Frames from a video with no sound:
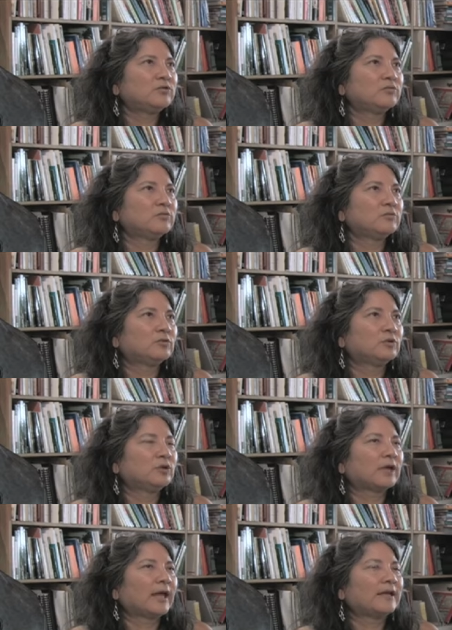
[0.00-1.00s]
you
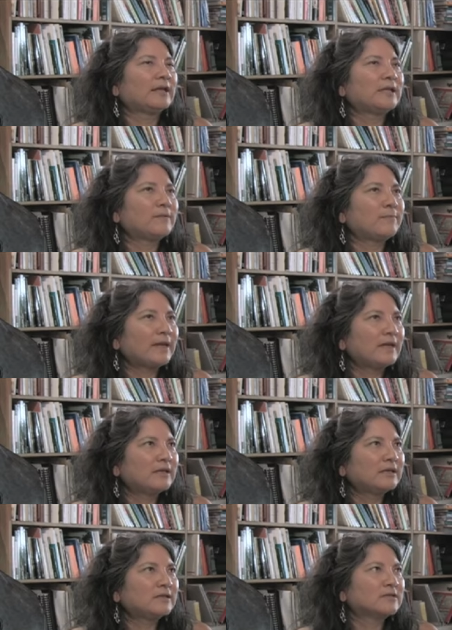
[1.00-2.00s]
look at
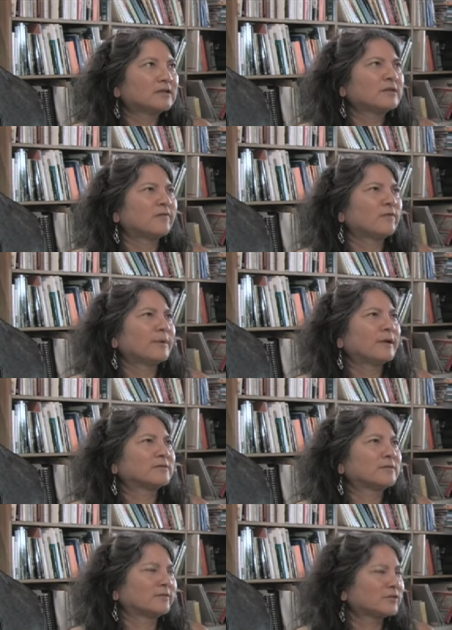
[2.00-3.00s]
independence? Because everybody
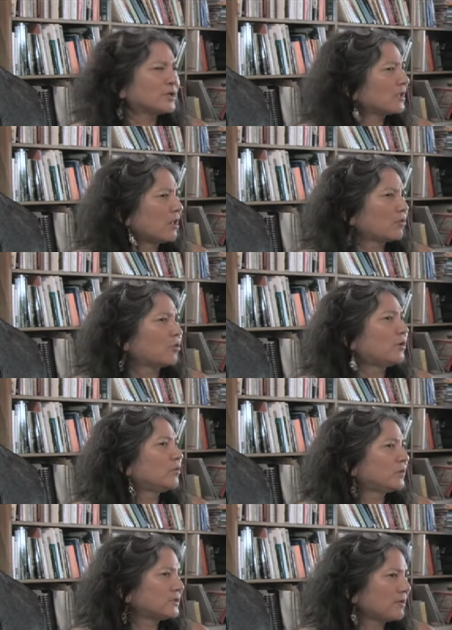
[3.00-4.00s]
else, especially
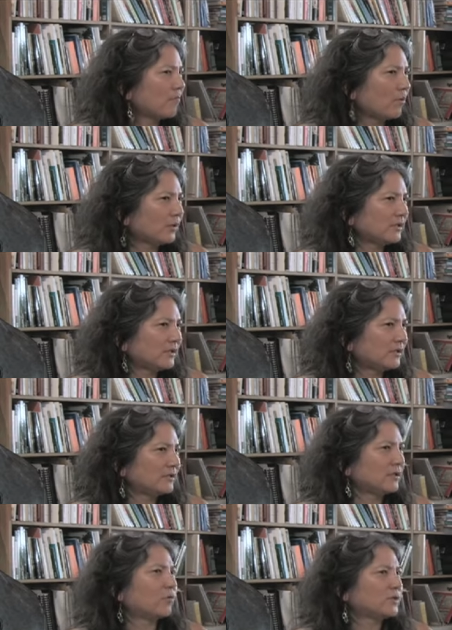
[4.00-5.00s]
Kalahui, was
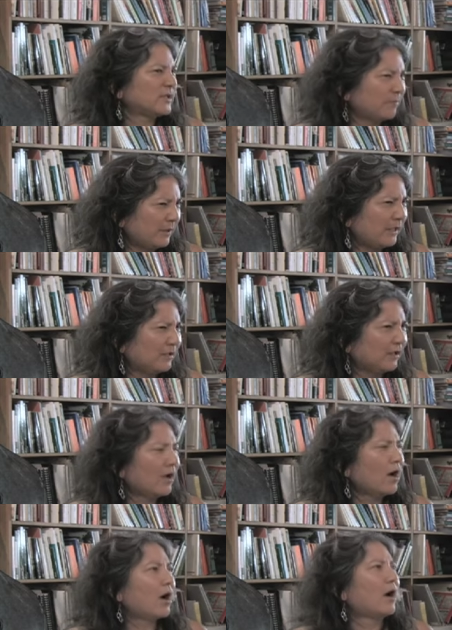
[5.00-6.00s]
important, mm-hmm. was the big.
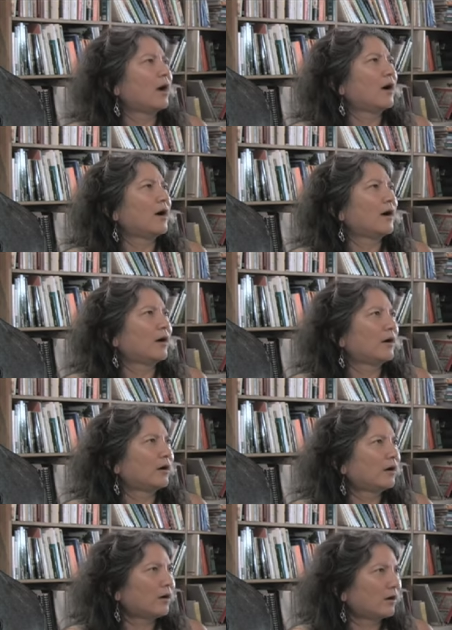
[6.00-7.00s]
Uh,
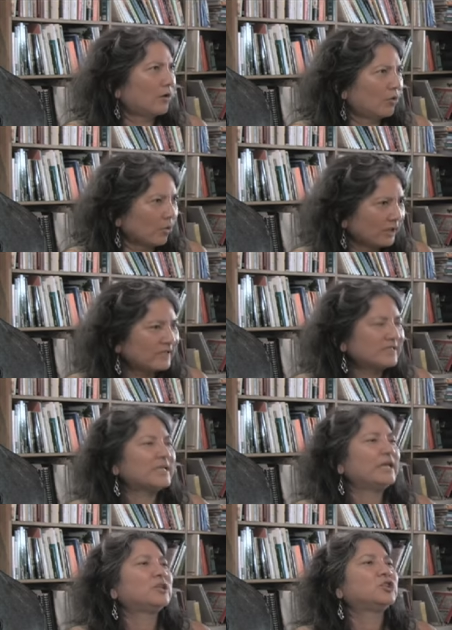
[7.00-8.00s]

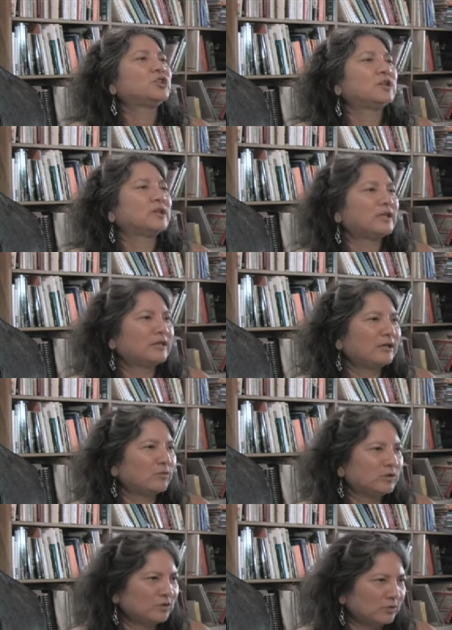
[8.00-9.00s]
organization and they
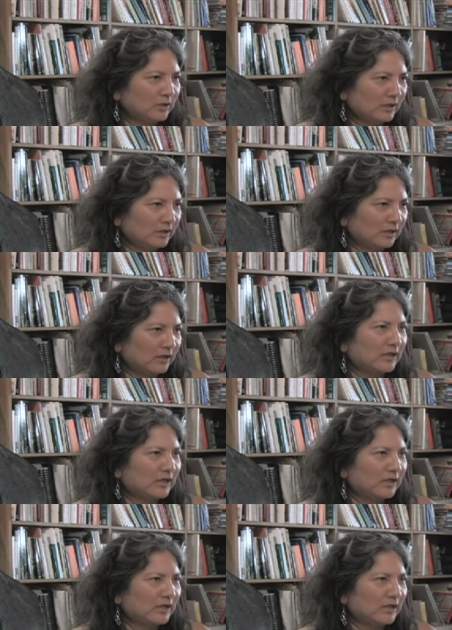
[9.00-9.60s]
were doing a